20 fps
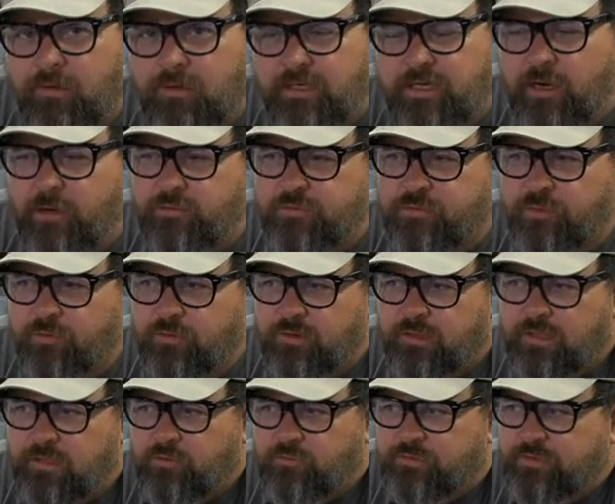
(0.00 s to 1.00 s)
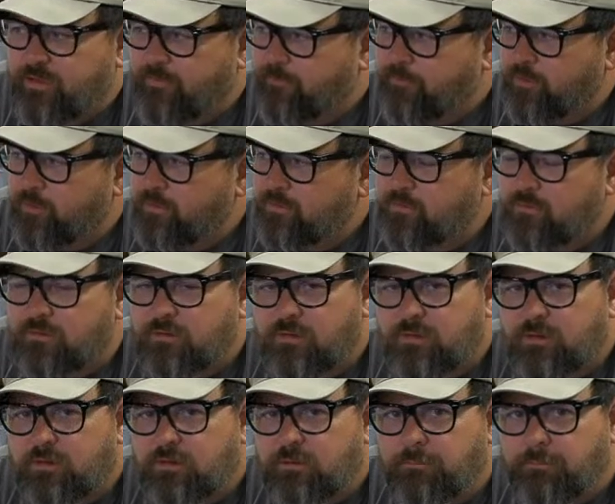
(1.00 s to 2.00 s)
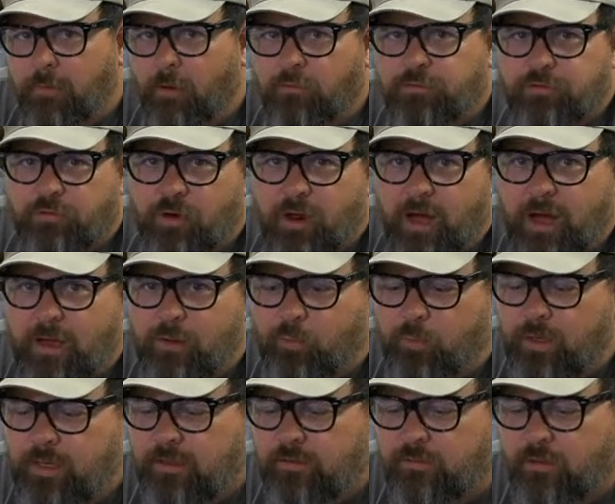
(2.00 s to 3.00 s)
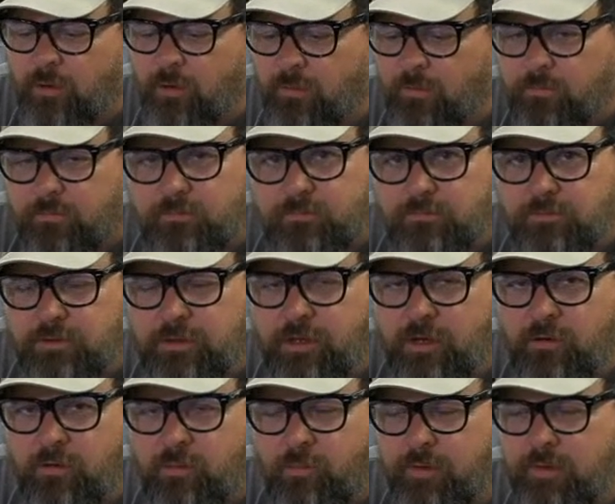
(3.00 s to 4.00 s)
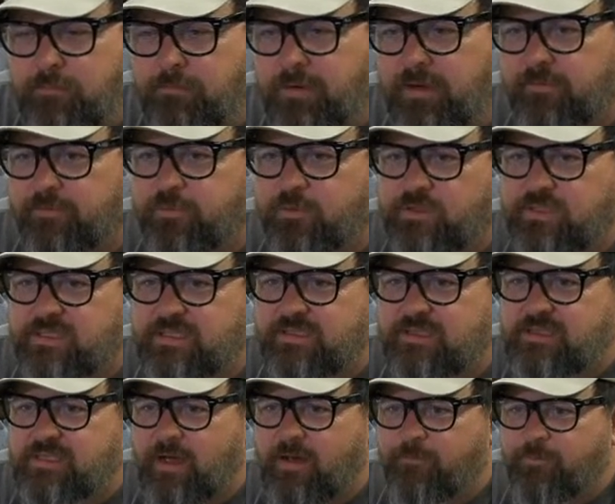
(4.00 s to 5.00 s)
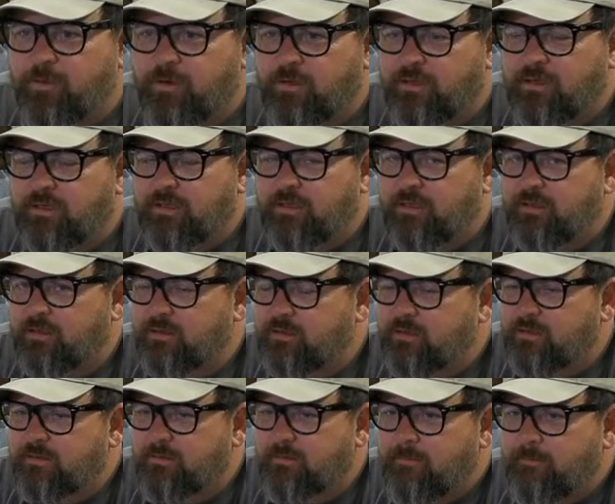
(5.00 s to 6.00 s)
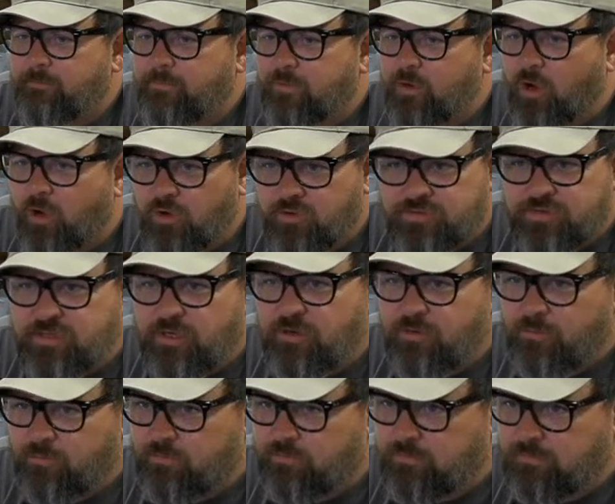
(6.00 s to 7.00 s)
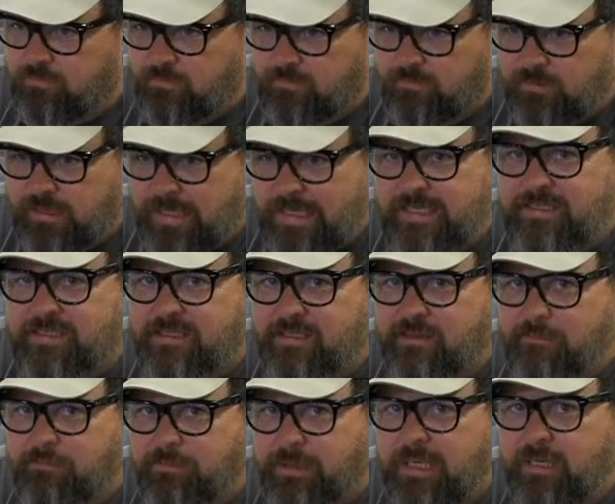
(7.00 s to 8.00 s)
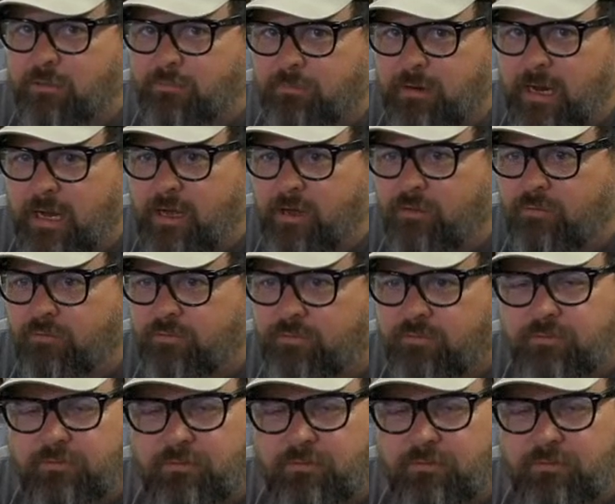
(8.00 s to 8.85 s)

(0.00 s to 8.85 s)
Character a little different. Both are high wing, though. You know, I mean, Bigfoot's definitely also easy to beat around.